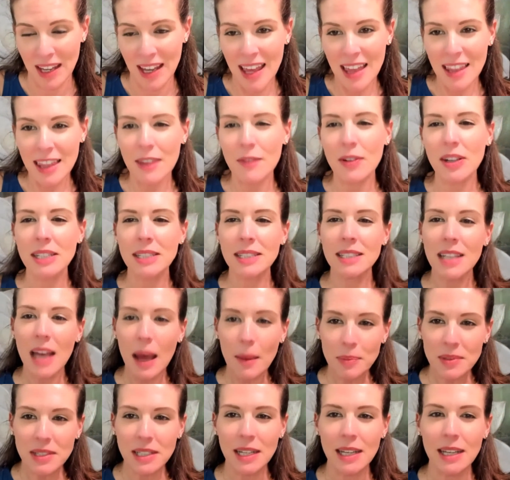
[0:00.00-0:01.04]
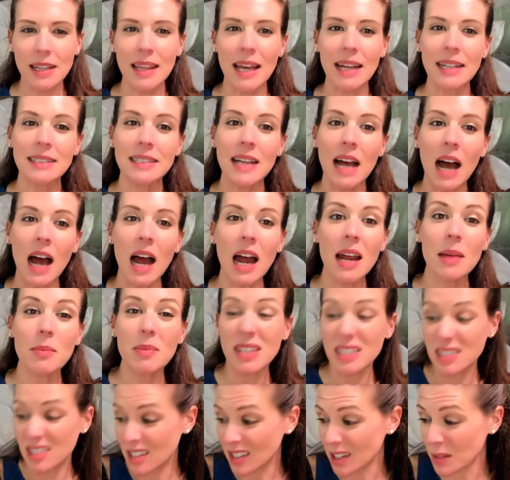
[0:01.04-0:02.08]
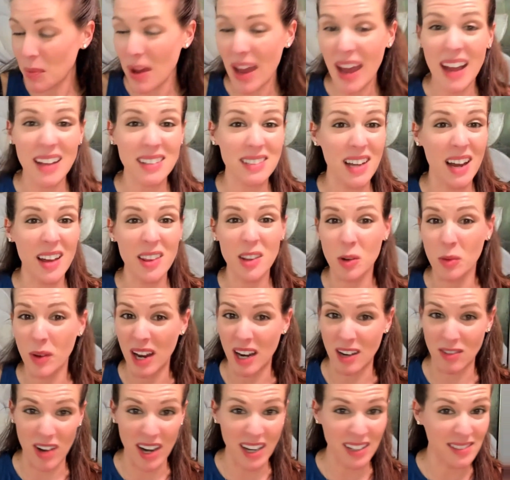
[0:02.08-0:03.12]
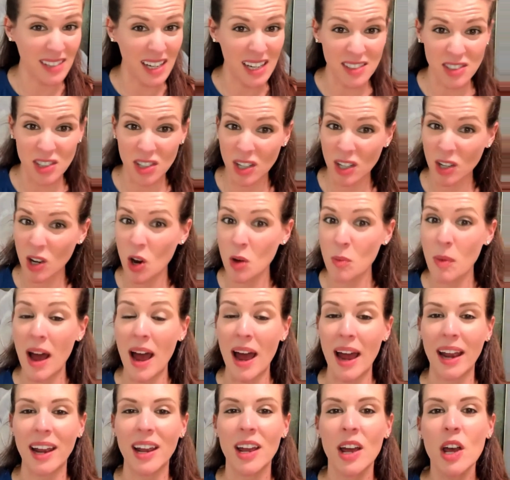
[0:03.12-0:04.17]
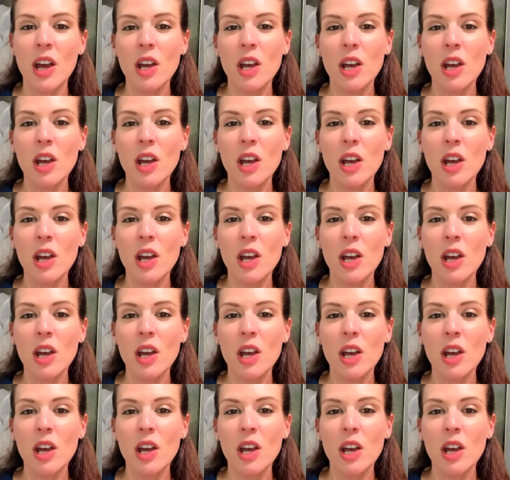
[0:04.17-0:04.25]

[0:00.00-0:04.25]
They've accepted that time is going to pass either way, right? Days are going to go by.